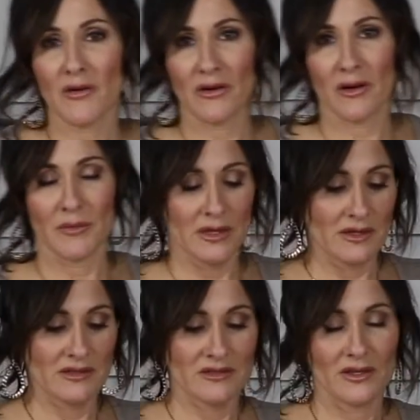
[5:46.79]
I mean,
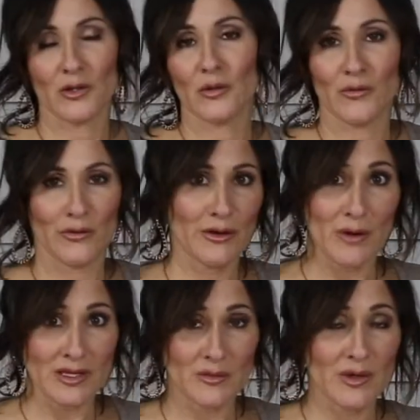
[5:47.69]
this is a gluten-free
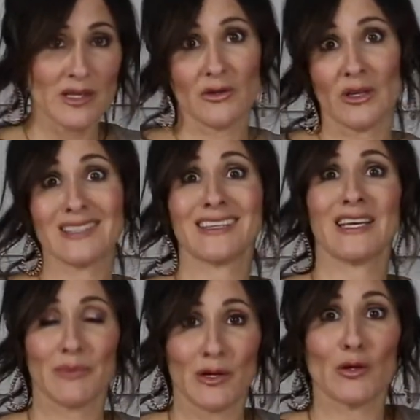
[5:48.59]
recipe, so let's
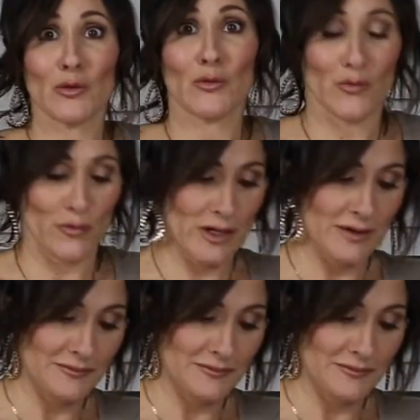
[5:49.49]
keep it gluten-free.